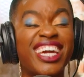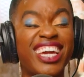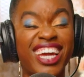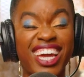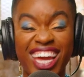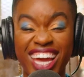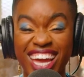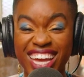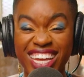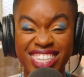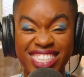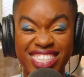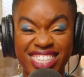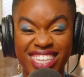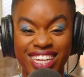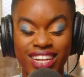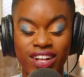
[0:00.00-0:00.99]
hates
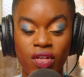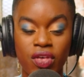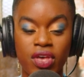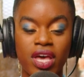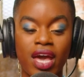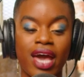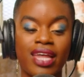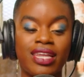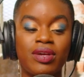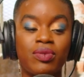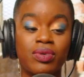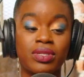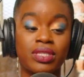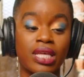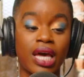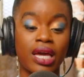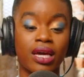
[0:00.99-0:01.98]
it, and he
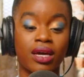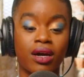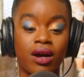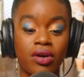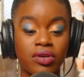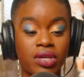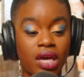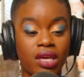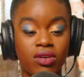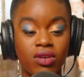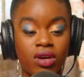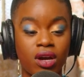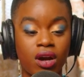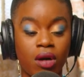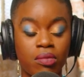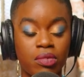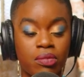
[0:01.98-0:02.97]
was like, okay, you can
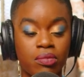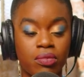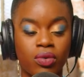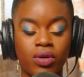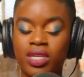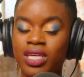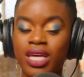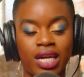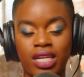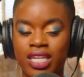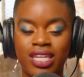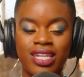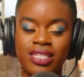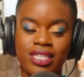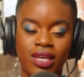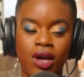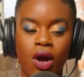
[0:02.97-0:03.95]
call me. Well, he
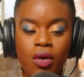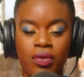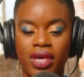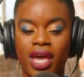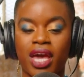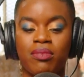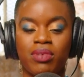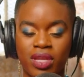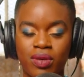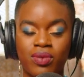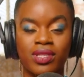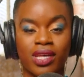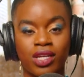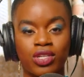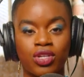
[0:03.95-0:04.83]
didn't say okay, but he was like